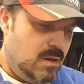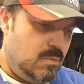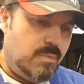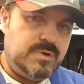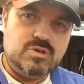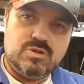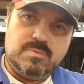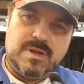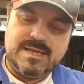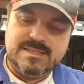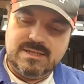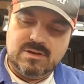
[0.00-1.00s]
when we took the
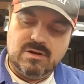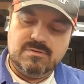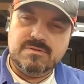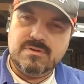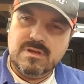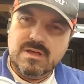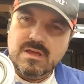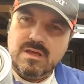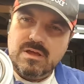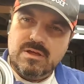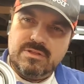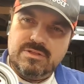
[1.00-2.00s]
plastic off,
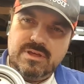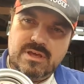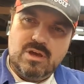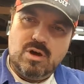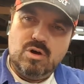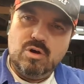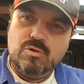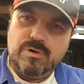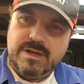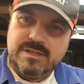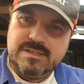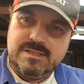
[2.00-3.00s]
the
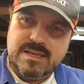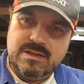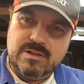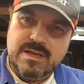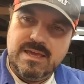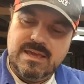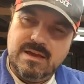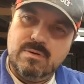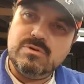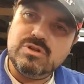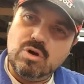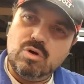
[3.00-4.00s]
O-ring seal here
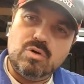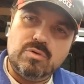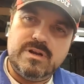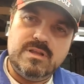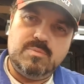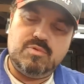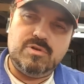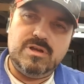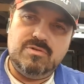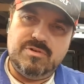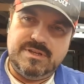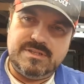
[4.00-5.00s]
was already
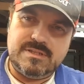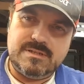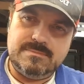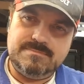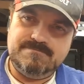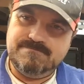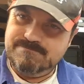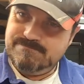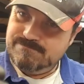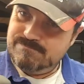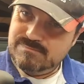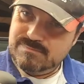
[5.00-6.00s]
pre-greased.
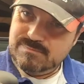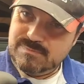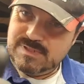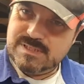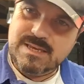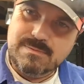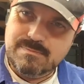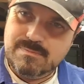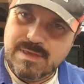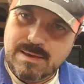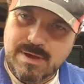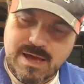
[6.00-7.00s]
See?
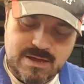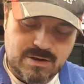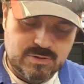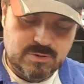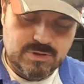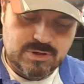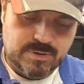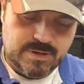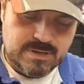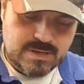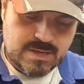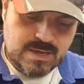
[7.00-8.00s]
Yamaha knows what they're doing.
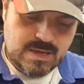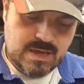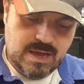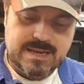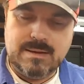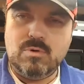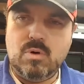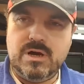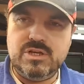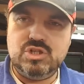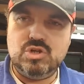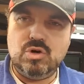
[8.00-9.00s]
And I'm
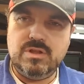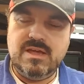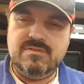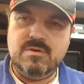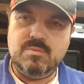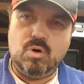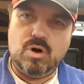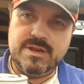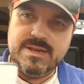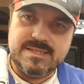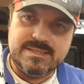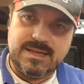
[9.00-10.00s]
quite sure that if you bought a
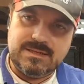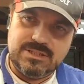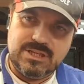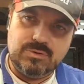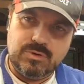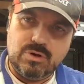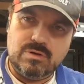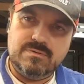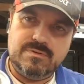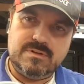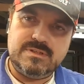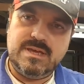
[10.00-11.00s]
Nissan genuine oil
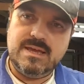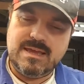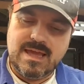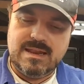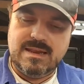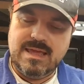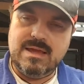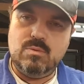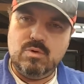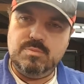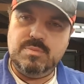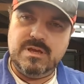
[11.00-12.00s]
filter, again, it
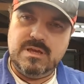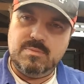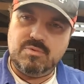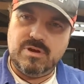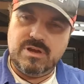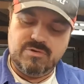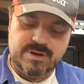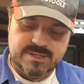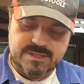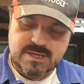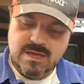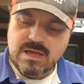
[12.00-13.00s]
would be
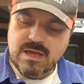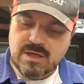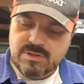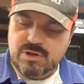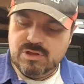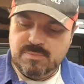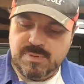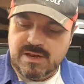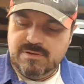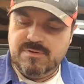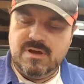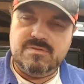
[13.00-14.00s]
pre-greased. The other
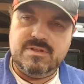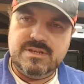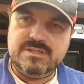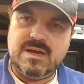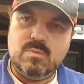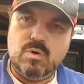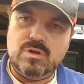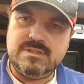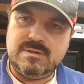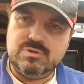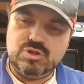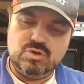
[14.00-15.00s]
benefit of the Nissan
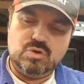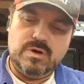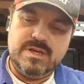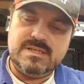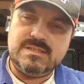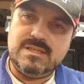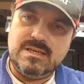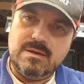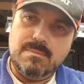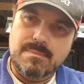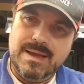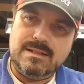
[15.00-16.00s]
ones, I'm sure, is the
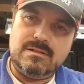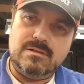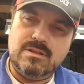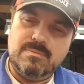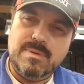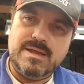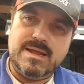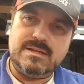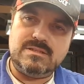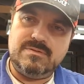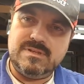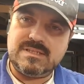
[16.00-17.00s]
metal that they're made
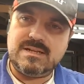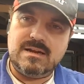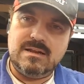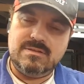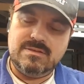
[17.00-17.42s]
out of is slightly